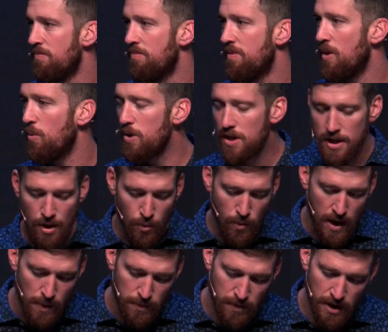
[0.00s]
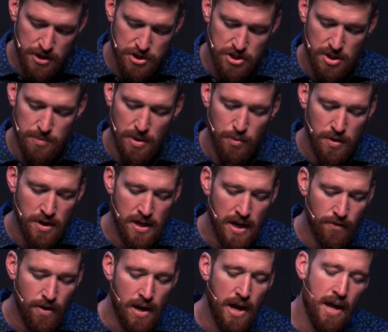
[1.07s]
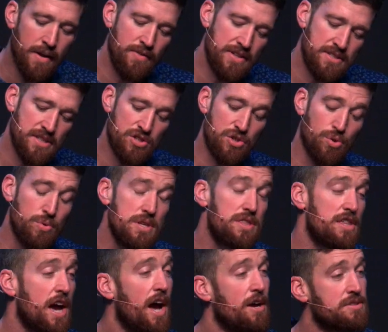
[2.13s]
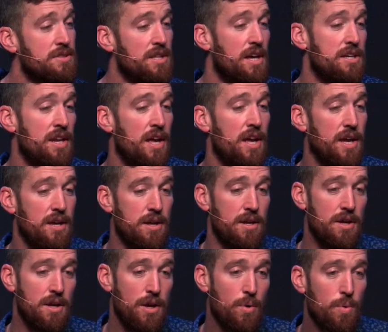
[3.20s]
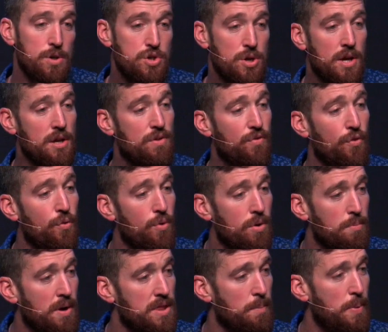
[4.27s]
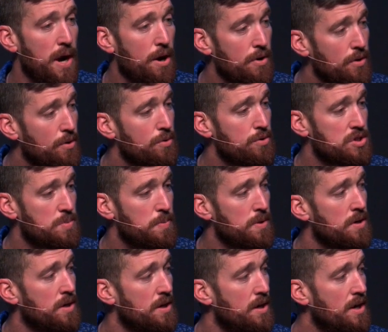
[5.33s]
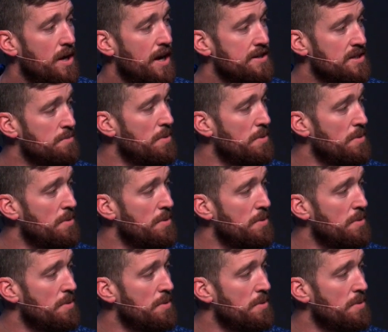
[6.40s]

That we need a right relationship that we could never have. And it says 3,000 that day were transformed by the power of the Holy Spirit as they